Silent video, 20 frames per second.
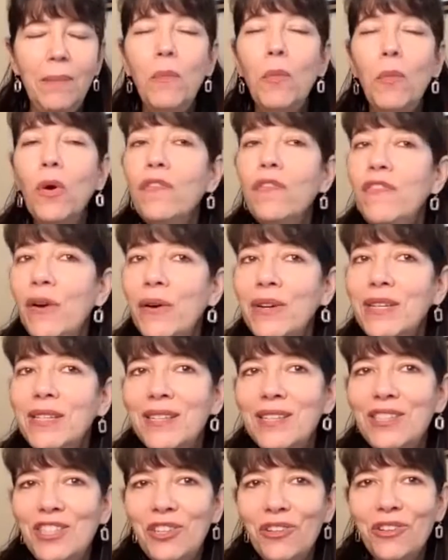More
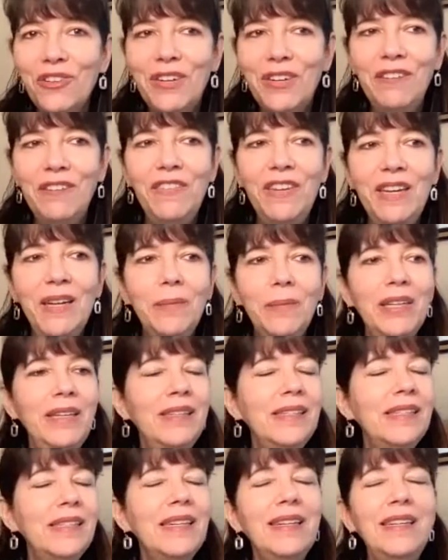focused on children and
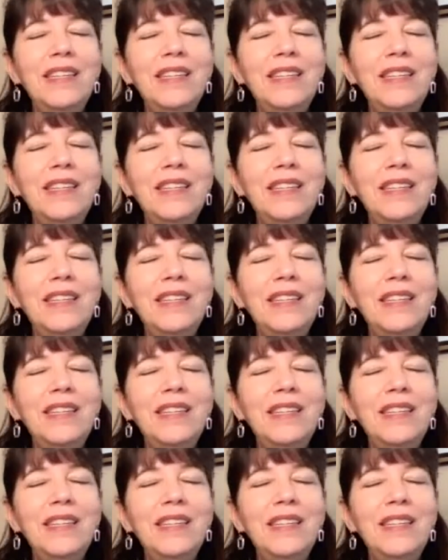families.